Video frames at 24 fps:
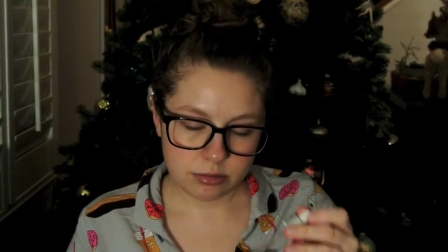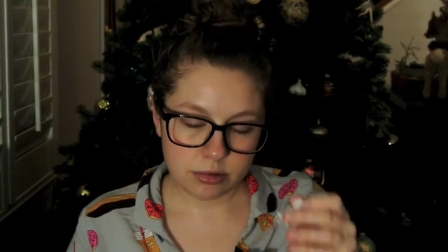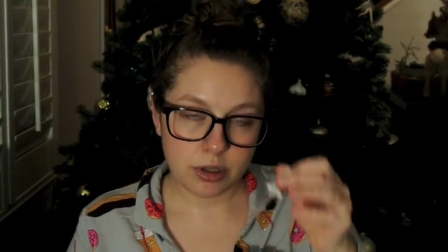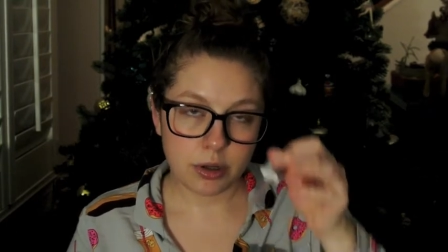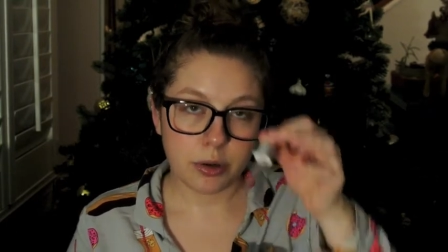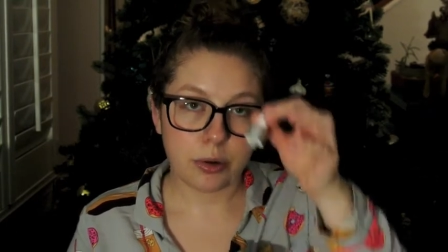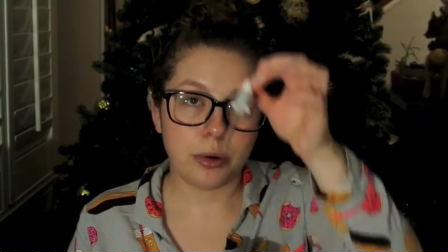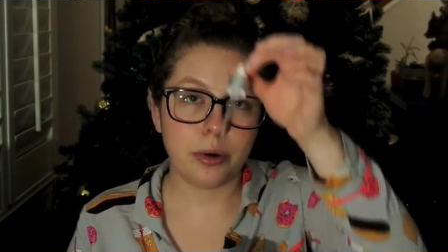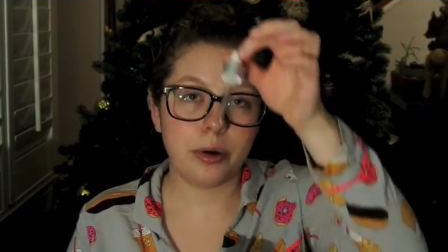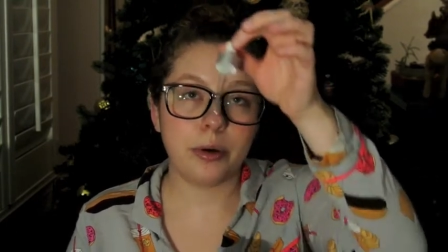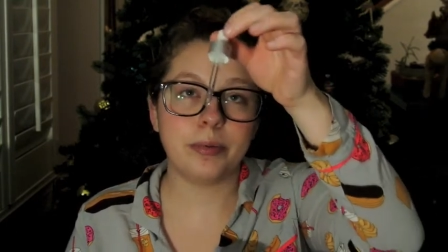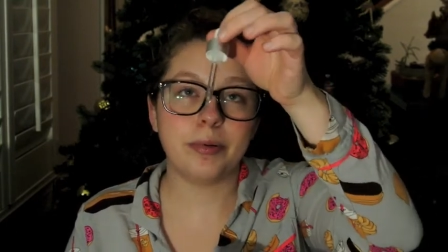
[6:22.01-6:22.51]
oh
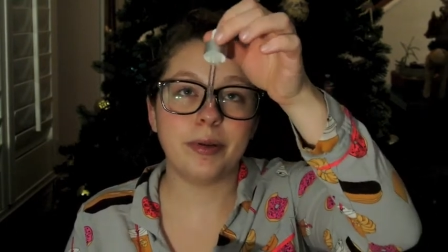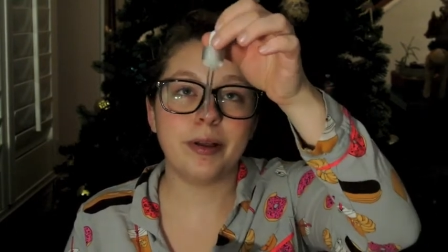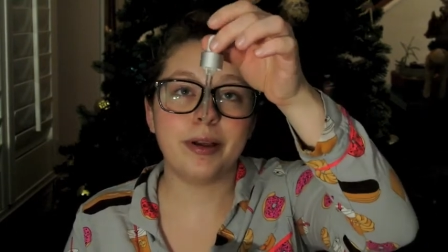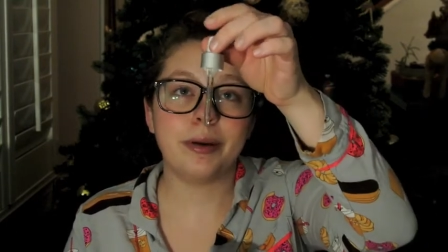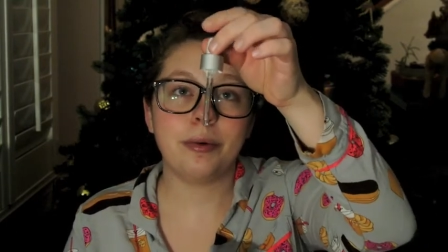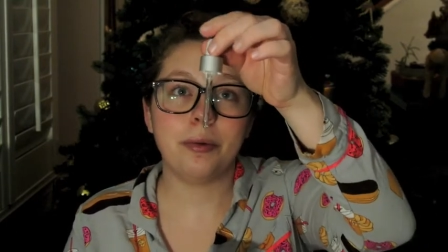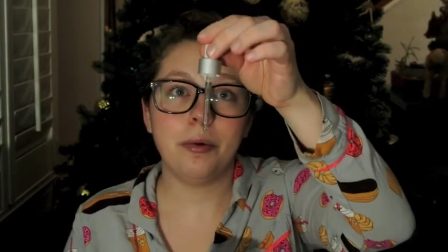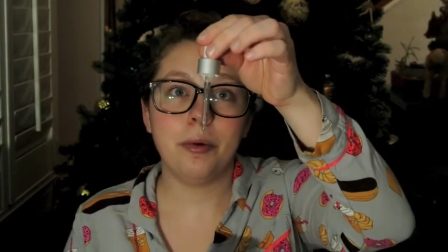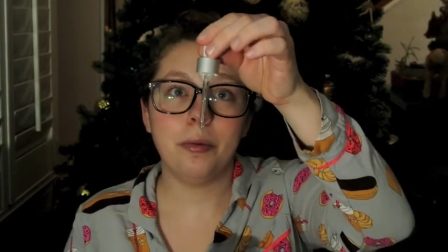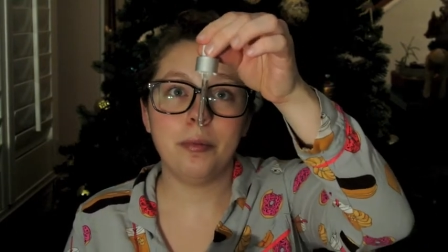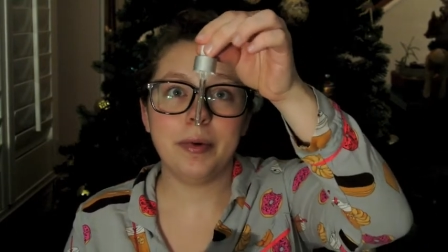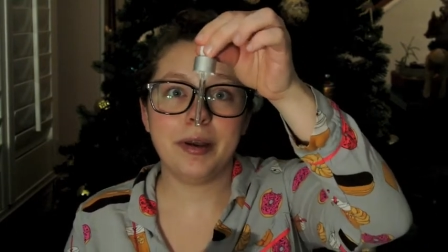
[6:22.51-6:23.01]
oh my god,
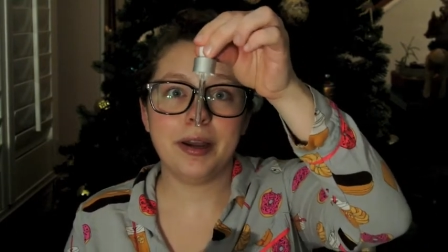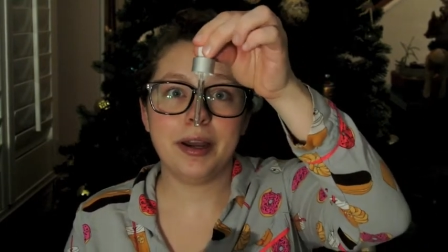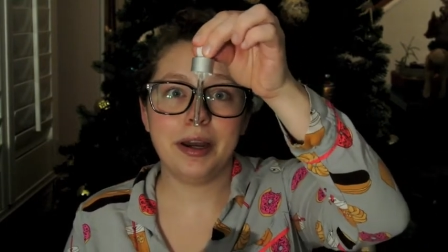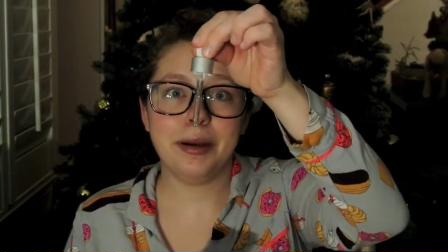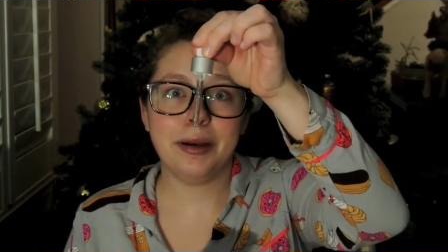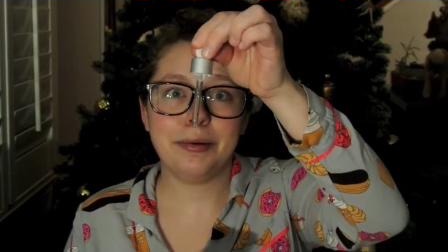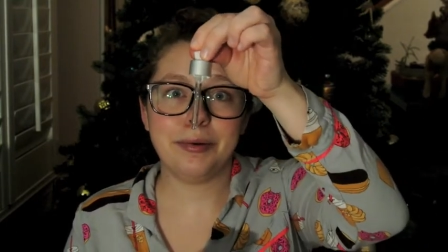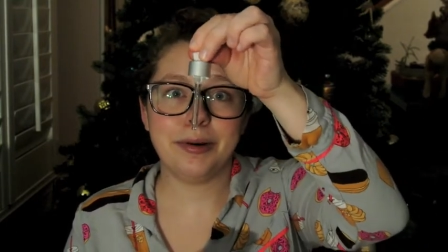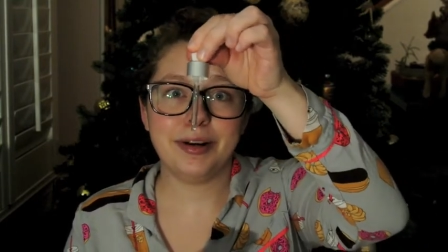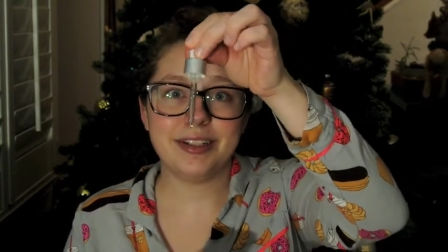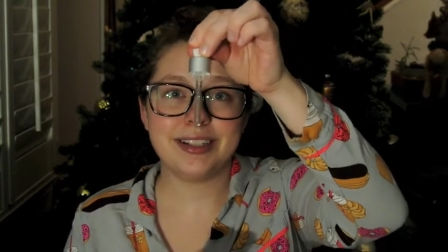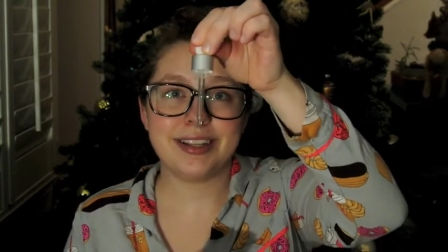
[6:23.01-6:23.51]

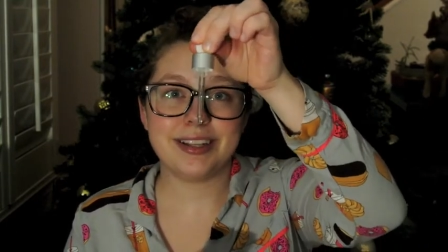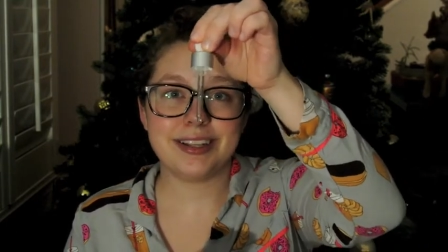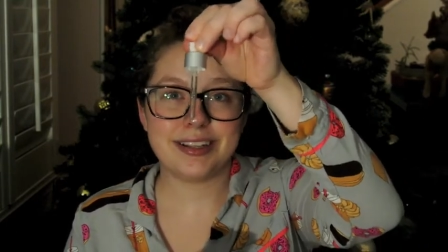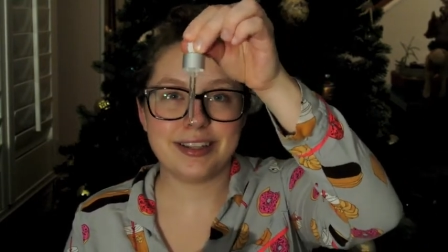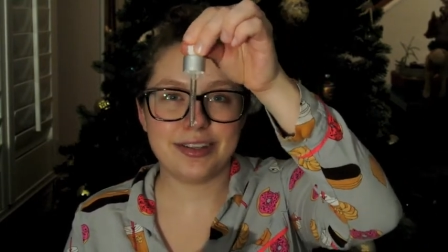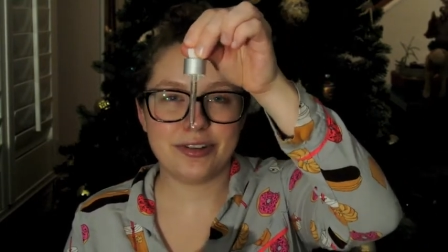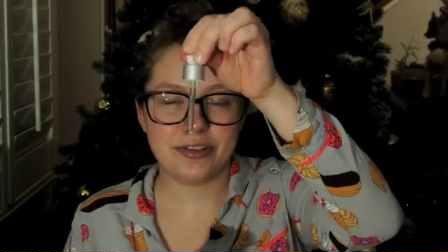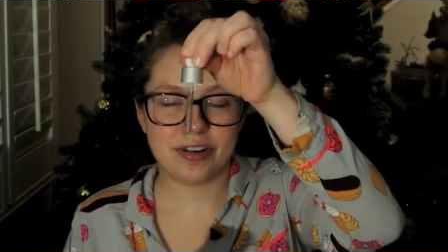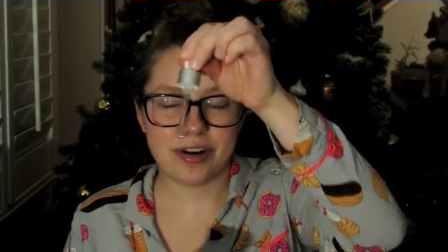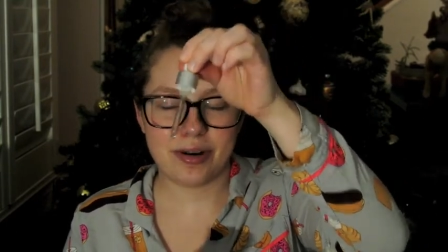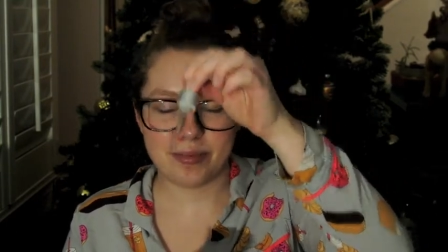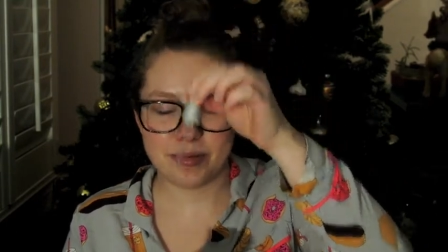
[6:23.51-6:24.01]
where is it? The
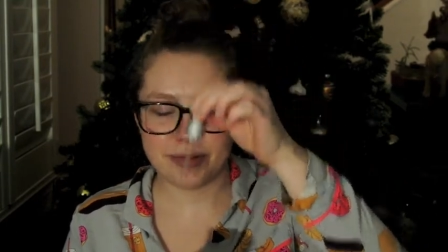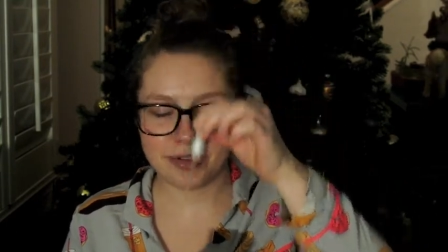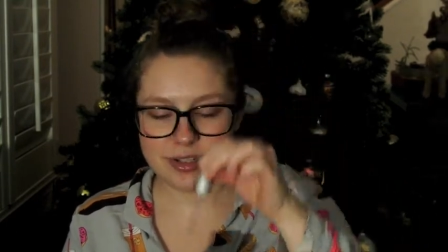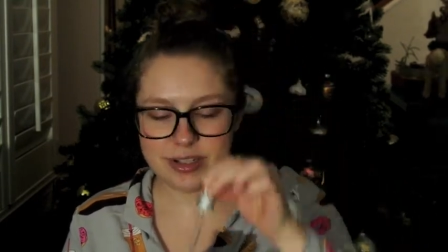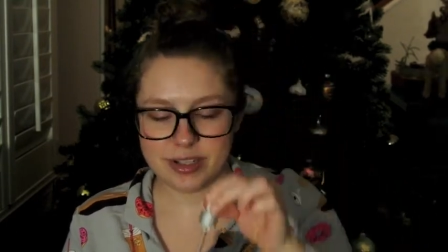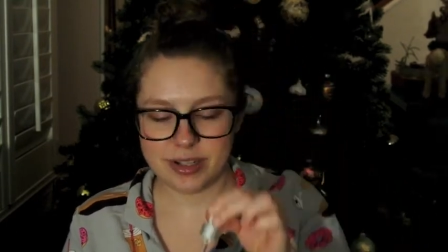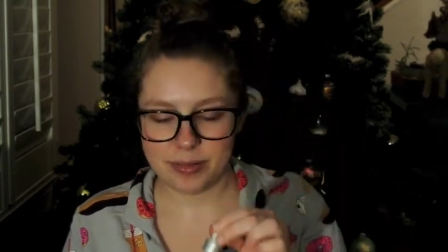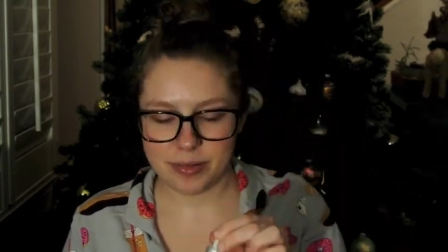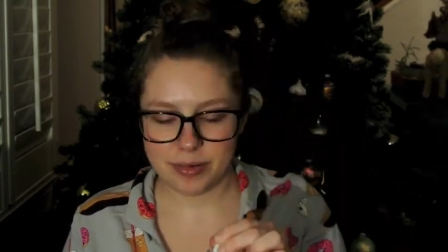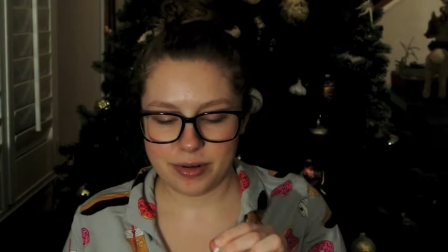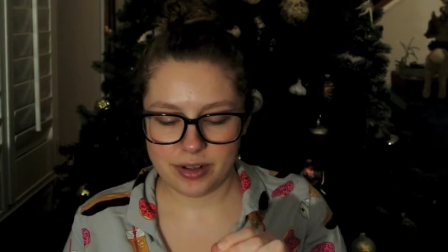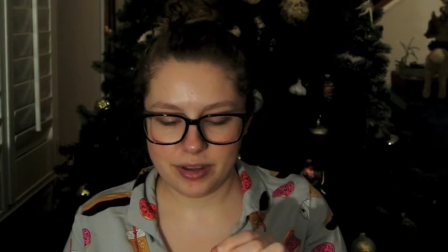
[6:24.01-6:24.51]
dropper is
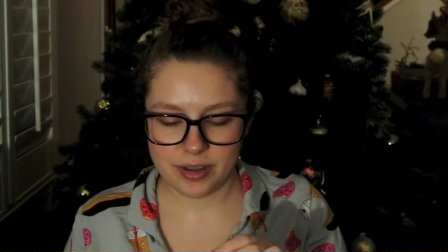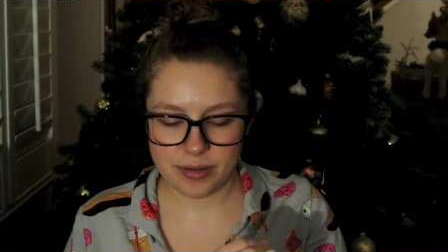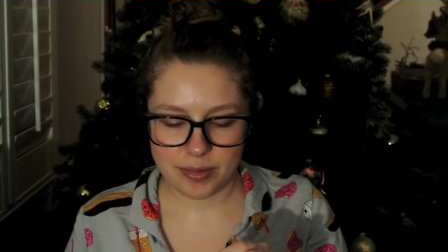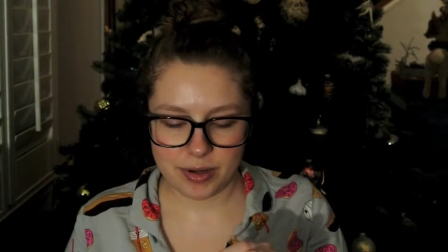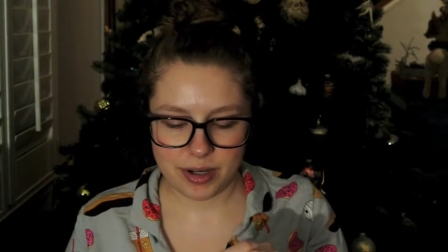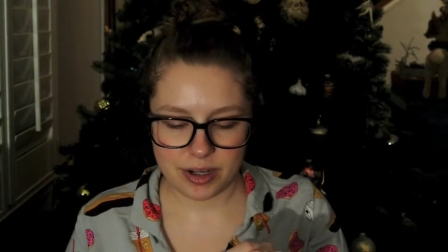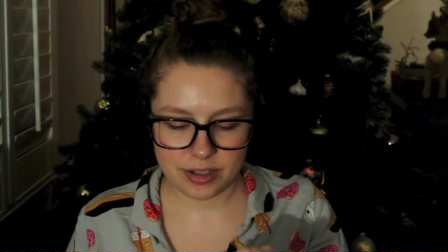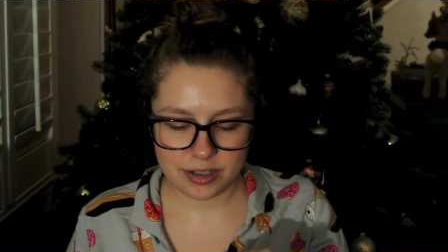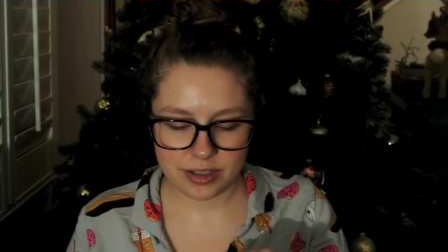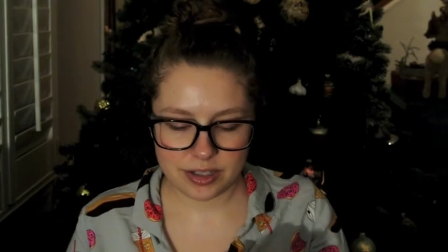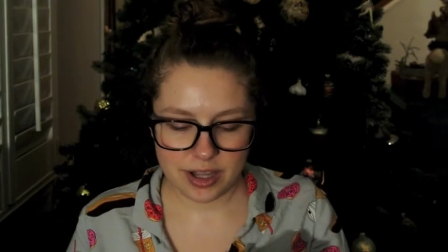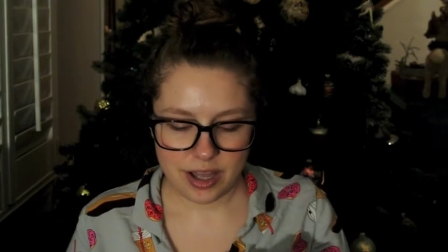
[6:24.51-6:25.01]
separate in the
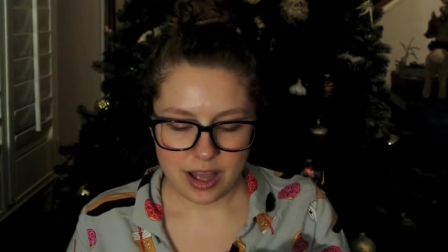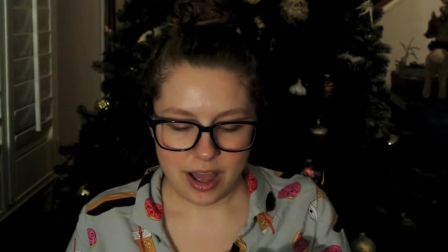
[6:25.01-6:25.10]
box.